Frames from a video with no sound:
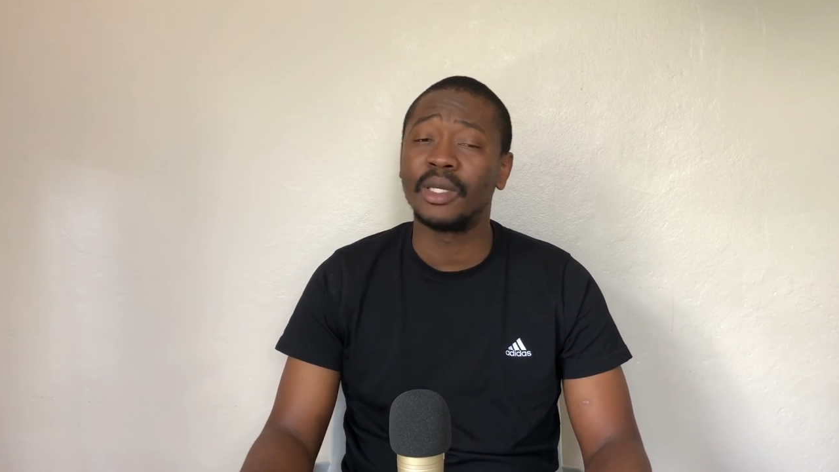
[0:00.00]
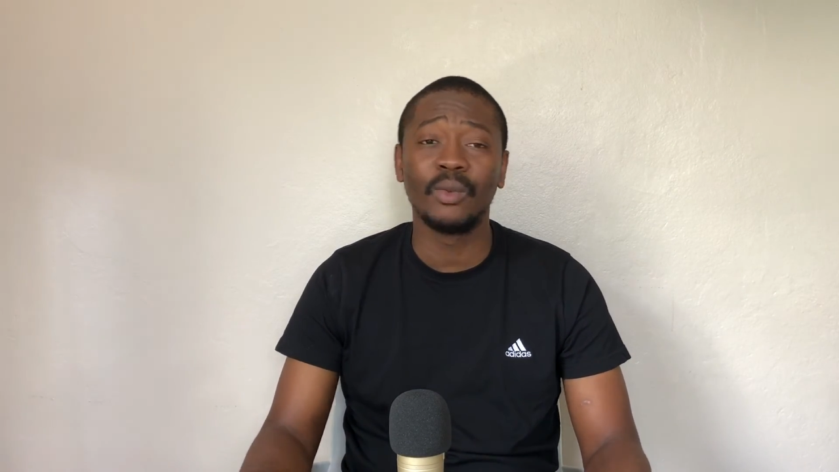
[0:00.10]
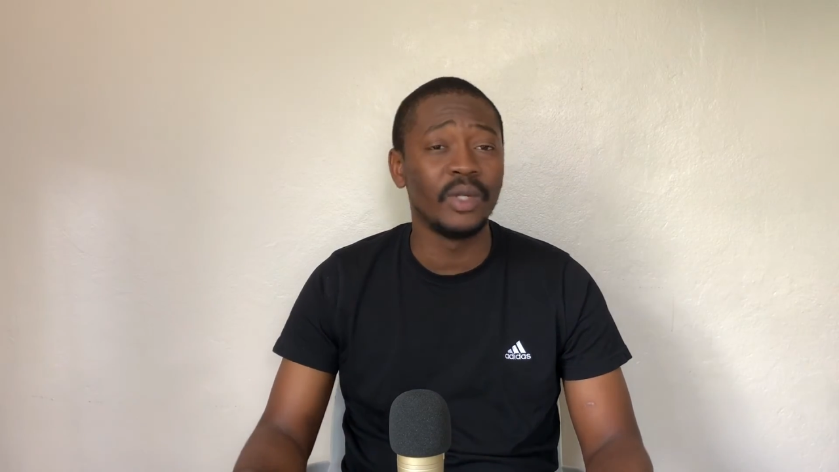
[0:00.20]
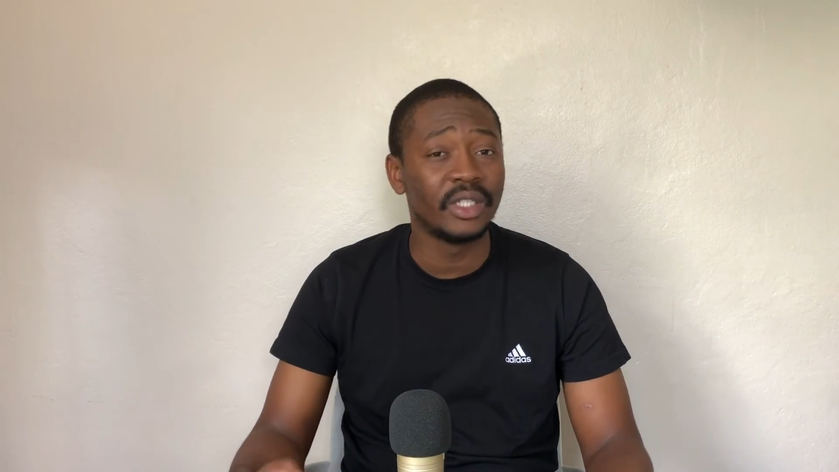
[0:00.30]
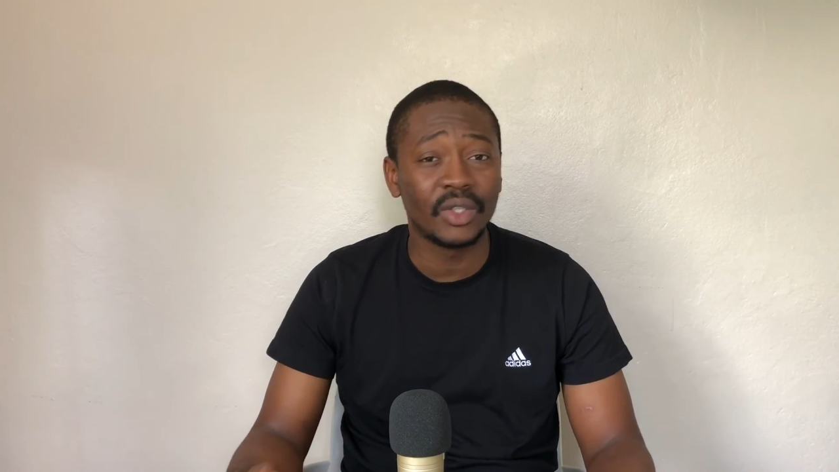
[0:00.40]

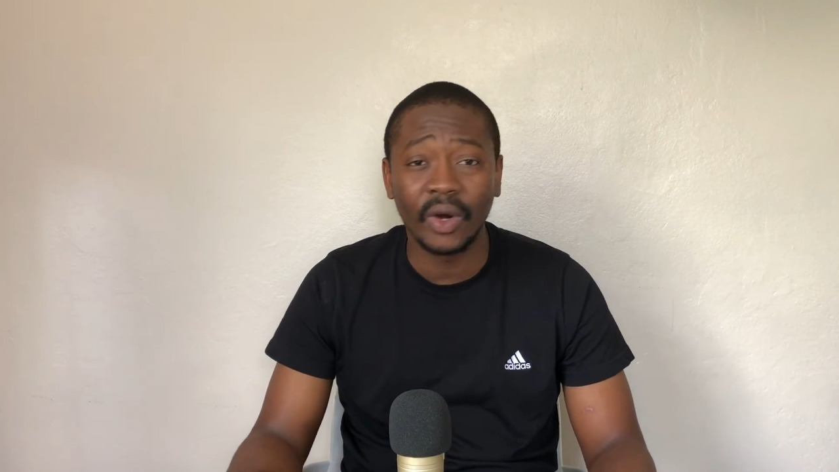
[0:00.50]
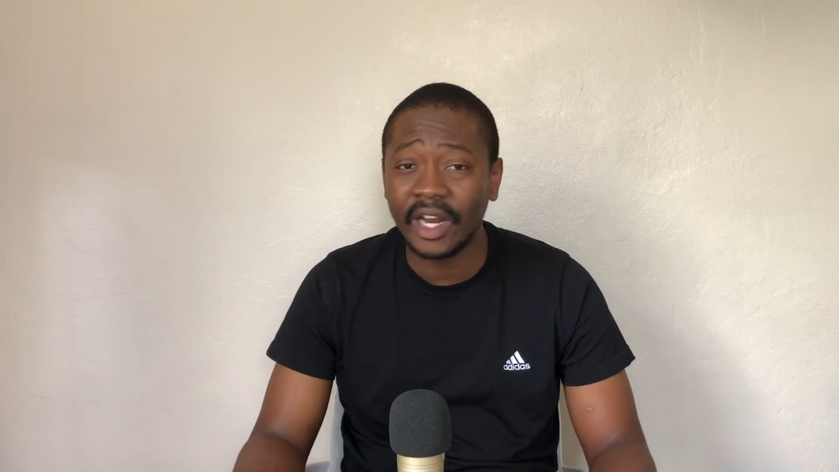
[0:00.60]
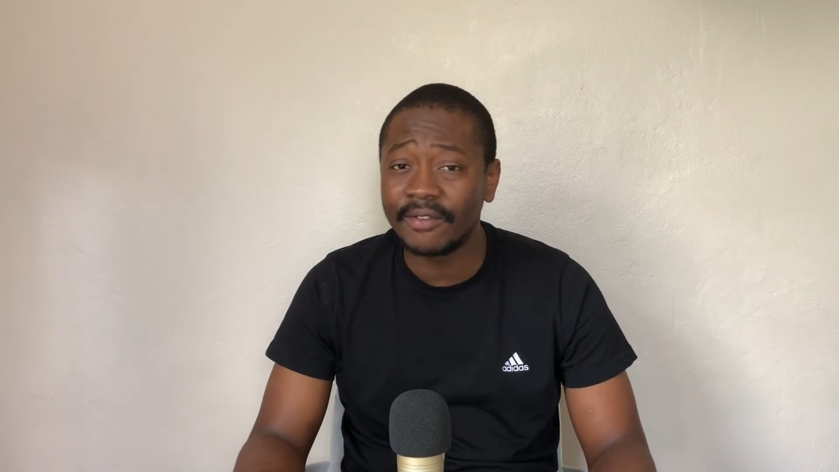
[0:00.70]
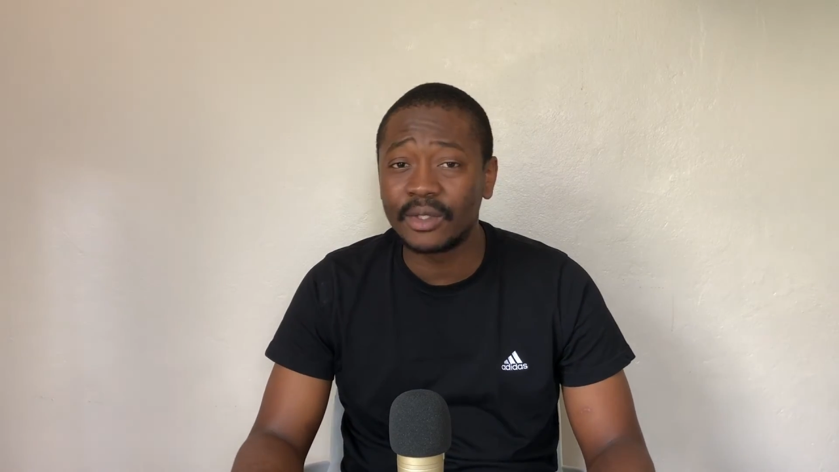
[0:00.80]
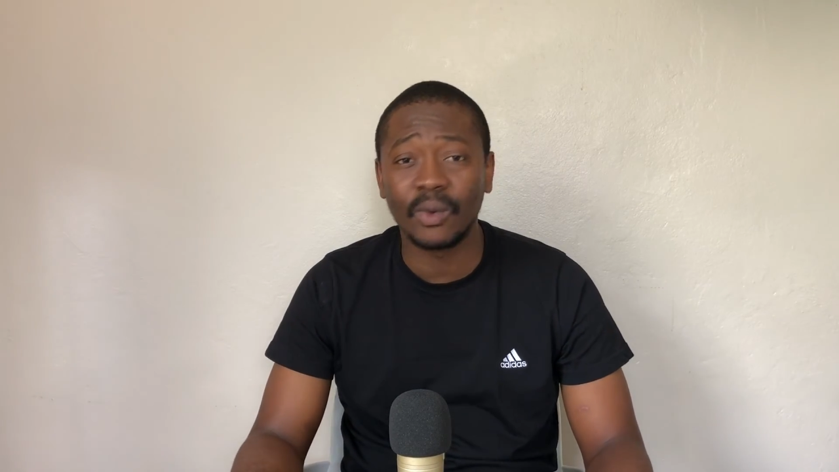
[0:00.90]
we don't
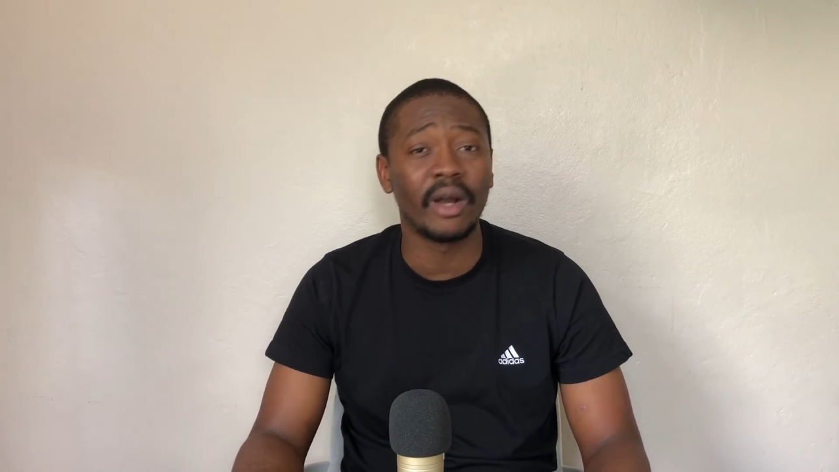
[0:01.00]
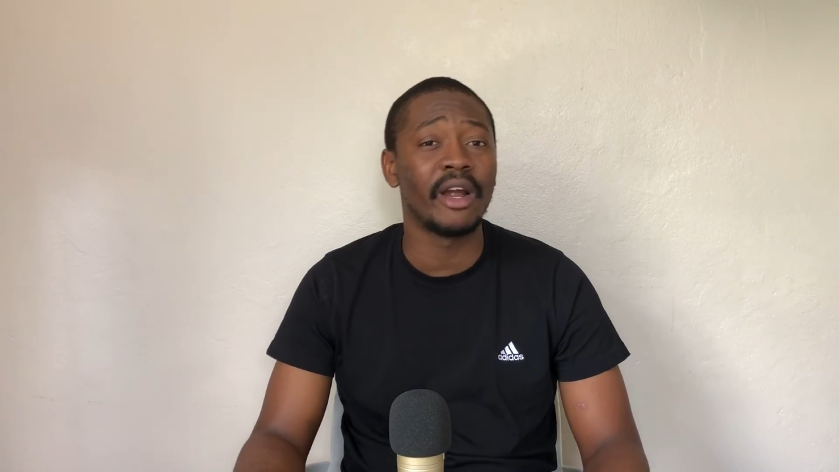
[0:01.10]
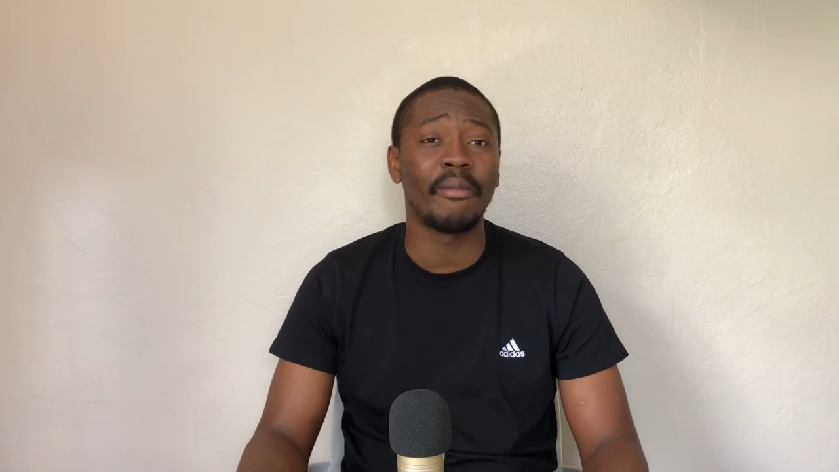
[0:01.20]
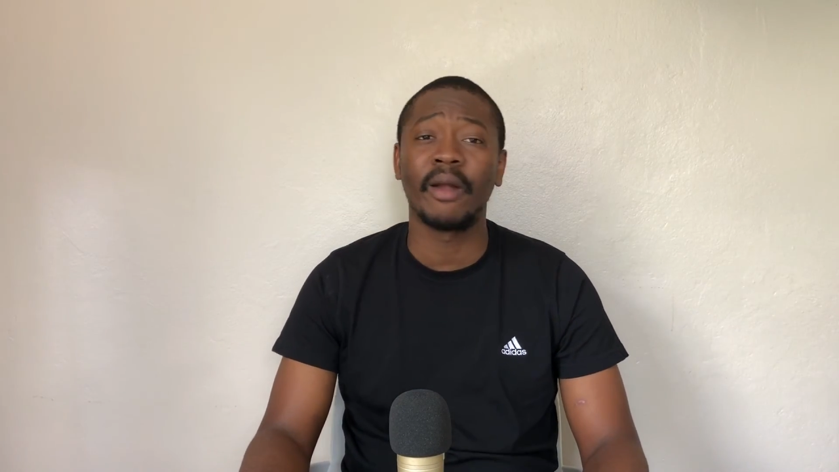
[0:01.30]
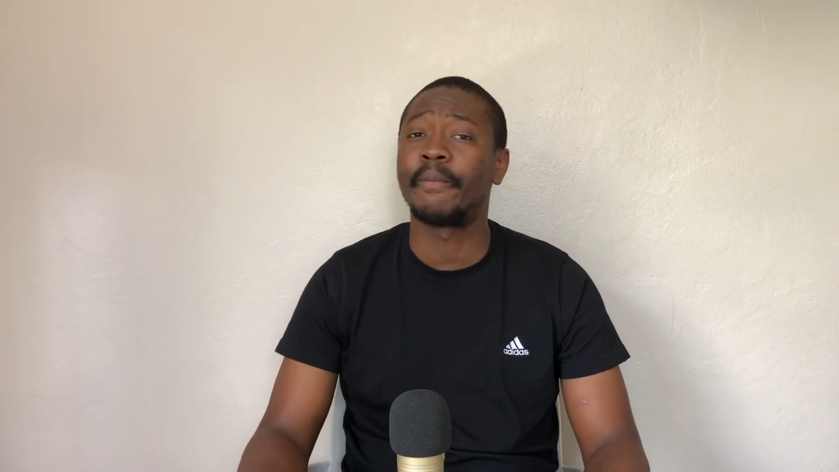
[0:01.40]
have to worry
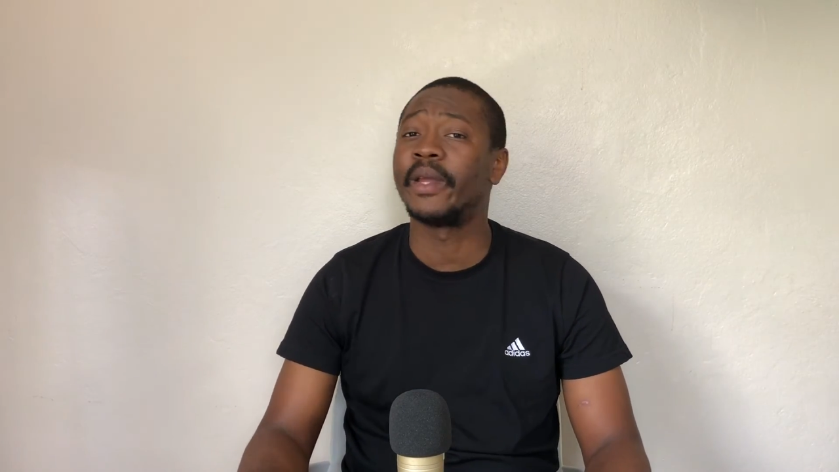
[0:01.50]
about